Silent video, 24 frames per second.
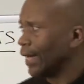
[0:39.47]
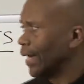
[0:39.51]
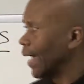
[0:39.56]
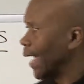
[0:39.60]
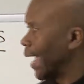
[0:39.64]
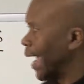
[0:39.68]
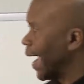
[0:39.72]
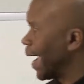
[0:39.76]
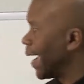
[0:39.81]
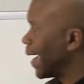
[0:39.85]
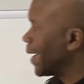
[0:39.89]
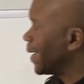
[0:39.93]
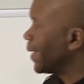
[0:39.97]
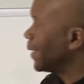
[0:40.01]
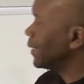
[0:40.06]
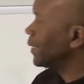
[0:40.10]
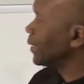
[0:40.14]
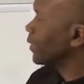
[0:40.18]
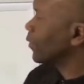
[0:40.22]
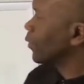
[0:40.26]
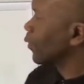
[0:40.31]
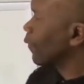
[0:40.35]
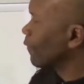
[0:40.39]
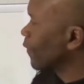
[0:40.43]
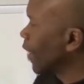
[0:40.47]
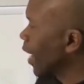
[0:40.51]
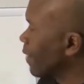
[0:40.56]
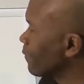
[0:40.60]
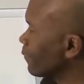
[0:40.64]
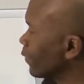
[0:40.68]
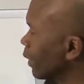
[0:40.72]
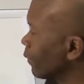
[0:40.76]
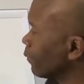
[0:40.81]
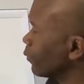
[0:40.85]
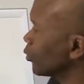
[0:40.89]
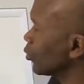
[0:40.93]
And the 5
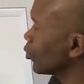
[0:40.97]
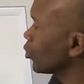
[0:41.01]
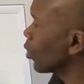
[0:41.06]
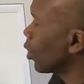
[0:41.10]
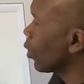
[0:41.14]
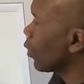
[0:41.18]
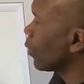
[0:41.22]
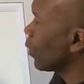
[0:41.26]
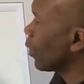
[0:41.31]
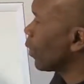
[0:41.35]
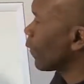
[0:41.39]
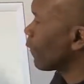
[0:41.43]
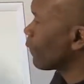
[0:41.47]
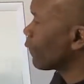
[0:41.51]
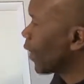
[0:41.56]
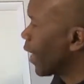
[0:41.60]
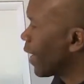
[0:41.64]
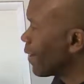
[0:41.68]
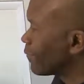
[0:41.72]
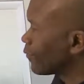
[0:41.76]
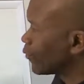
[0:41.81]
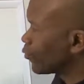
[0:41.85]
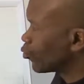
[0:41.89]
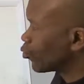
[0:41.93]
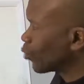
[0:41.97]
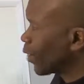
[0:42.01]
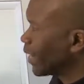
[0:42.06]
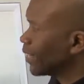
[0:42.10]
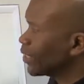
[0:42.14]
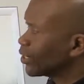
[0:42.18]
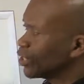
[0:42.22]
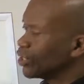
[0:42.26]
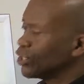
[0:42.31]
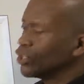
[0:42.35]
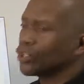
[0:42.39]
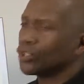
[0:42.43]
levels or 5
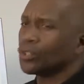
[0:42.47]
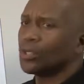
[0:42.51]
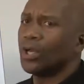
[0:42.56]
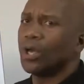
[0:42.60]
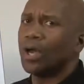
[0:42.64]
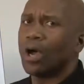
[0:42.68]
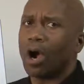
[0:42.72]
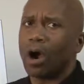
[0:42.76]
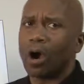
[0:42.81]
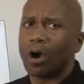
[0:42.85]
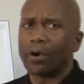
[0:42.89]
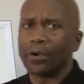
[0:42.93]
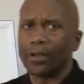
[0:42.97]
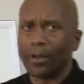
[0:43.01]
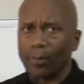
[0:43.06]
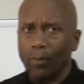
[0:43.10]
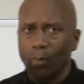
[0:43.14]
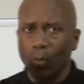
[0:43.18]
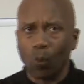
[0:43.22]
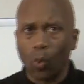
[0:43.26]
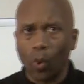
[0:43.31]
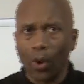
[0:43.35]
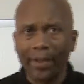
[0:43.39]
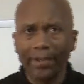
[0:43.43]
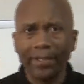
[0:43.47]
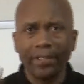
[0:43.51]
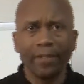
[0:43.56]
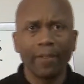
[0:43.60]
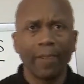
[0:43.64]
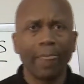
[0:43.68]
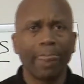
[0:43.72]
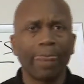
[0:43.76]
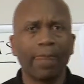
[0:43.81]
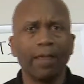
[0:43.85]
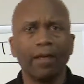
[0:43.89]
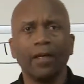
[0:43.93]
strategies are: number 1,
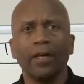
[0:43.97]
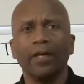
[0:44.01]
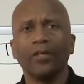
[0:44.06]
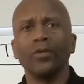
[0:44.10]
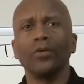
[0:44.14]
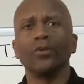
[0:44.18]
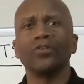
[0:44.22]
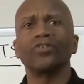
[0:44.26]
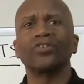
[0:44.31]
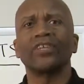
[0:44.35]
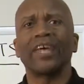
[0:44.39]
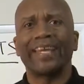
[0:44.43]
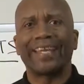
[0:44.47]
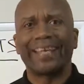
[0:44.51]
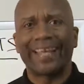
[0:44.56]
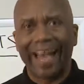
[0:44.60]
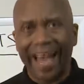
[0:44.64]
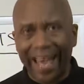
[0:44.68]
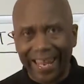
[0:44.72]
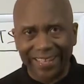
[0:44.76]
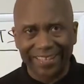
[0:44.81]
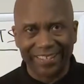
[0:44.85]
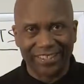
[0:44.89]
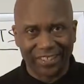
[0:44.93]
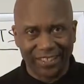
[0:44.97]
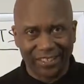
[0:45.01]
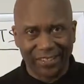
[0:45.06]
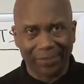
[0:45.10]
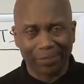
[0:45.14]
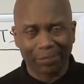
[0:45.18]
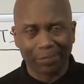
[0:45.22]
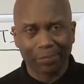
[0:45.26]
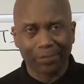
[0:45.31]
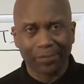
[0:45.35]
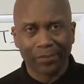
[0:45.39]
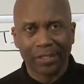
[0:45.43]
your psychology.
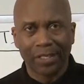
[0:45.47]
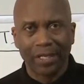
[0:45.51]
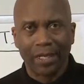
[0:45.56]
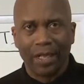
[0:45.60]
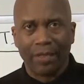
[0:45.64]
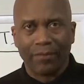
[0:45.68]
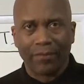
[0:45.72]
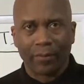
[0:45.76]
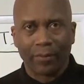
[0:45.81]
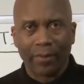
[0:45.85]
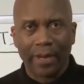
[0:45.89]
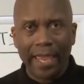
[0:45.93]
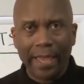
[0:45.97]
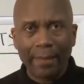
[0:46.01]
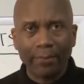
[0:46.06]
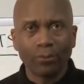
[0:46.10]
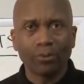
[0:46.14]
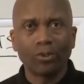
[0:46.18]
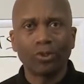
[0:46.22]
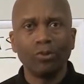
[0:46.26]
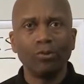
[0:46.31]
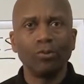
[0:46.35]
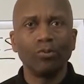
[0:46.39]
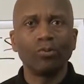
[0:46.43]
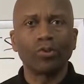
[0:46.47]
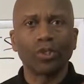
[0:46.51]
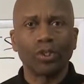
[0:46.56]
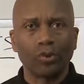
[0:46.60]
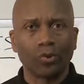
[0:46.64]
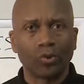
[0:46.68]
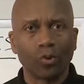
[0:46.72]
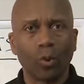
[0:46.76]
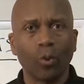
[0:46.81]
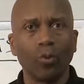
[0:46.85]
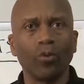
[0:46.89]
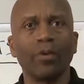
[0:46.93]
They're able to
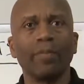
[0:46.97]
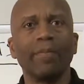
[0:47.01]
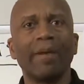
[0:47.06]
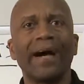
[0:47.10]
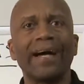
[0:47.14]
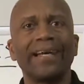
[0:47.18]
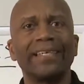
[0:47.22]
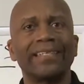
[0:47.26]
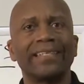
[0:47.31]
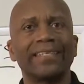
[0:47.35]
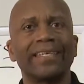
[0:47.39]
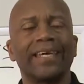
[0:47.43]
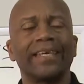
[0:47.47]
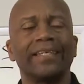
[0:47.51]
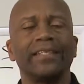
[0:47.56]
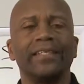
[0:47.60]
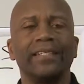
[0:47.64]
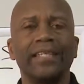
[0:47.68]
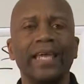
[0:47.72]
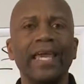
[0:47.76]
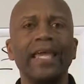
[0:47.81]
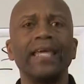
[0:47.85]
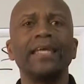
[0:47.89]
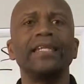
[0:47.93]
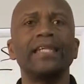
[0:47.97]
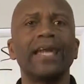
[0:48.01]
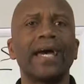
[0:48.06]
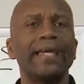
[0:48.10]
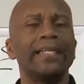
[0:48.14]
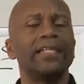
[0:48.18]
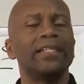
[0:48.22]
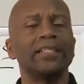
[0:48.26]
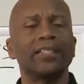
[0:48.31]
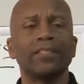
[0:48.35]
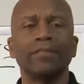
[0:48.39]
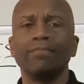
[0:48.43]
control their mindset. Day and
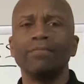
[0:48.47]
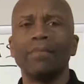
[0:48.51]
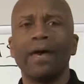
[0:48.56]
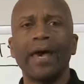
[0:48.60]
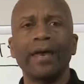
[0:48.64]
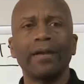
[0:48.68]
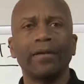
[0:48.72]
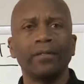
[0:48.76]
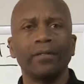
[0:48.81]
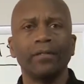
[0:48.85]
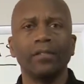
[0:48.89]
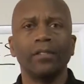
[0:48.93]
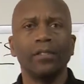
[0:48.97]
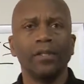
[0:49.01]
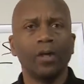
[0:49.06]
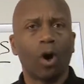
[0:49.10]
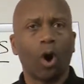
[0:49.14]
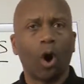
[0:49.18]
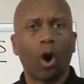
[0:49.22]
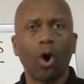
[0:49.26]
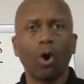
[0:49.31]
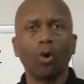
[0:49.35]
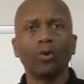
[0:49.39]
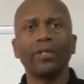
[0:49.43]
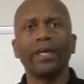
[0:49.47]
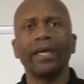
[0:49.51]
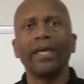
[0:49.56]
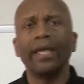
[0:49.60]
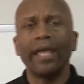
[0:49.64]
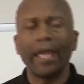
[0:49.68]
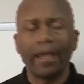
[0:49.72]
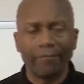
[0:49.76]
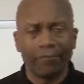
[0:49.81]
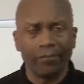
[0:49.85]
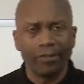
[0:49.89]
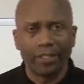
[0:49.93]
night, doesn't matter, all day,
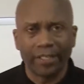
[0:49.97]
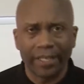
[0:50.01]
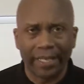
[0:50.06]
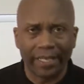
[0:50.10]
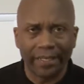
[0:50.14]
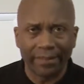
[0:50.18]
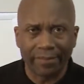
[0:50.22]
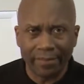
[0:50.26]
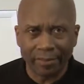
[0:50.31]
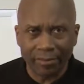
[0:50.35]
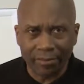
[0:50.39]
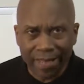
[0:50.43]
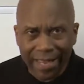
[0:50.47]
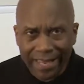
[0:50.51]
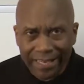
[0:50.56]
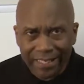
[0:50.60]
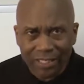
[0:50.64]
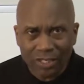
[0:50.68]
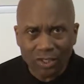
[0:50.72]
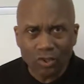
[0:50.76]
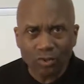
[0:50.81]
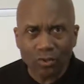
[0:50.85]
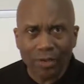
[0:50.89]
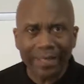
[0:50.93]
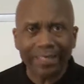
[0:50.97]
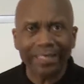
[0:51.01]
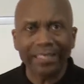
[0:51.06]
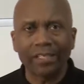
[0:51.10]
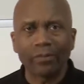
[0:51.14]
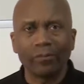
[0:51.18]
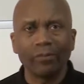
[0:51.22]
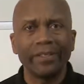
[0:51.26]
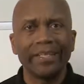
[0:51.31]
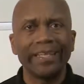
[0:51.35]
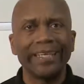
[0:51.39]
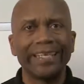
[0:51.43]
every day. They're not distracted,
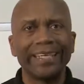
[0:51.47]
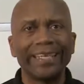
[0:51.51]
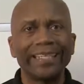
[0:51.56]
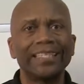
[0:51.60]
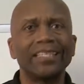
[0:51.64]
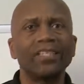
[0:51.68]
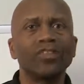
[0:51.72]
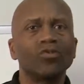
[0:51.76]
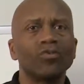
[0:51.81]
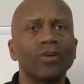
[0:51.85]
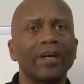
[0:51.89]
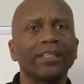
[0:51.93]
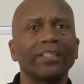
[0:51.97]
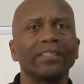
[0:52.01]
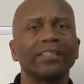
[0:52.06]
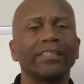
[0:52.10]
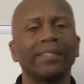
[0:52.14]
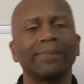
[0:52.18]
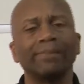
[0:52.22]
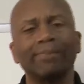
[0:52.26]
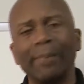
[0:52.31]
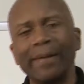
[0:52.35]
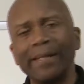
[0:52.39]
and when they get distracted, they